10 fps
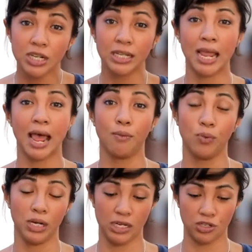that they have
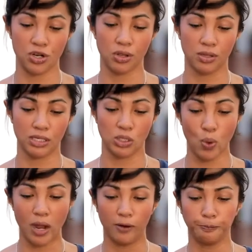with each other as
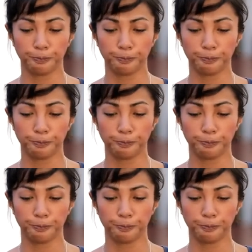well.